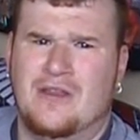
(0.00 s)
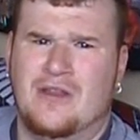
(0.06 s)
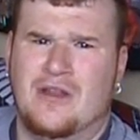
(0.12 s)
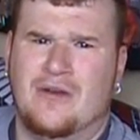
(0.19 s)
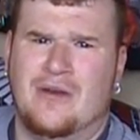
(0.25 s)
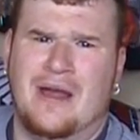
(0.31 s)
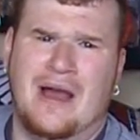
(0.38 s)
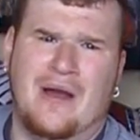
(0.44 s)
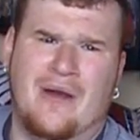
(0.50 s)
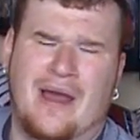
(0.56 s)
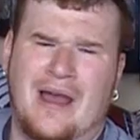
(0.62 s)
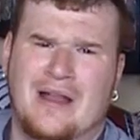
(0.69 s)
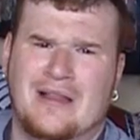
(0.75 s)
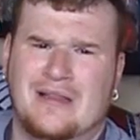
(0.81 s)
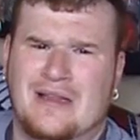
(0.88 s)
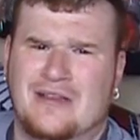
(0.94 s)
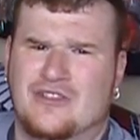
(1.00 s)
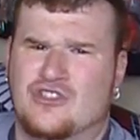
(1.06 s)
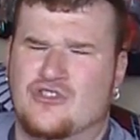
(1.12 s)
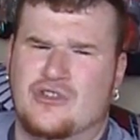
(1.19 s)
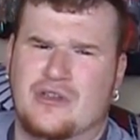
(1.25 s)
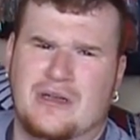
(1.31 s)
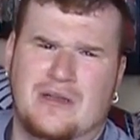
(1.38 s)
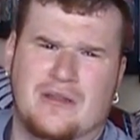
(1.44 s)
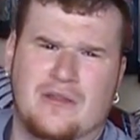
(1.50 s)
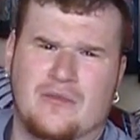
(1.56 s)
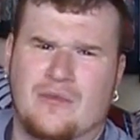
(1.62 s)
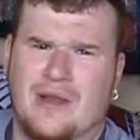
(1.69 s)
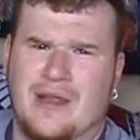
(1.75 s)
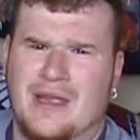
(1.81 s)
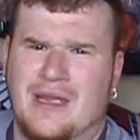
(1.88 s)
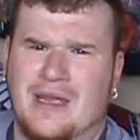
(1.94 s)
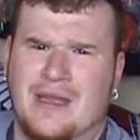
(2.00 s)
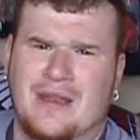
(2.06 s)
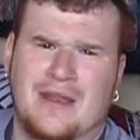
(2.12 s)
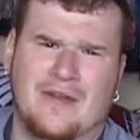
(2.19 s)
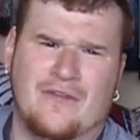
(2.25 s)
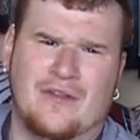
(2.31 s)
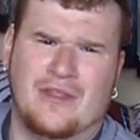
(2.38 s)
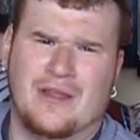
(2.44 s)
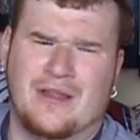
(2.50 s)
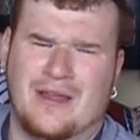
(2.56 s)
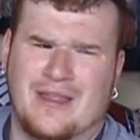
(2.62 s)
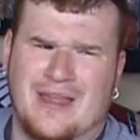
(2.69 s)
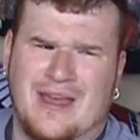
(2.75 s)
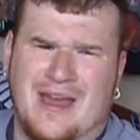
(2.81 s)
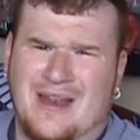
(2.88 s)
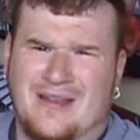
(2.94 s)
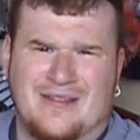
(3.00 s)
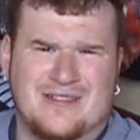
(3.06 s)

you know, how Hal has treated the ring and everything like that.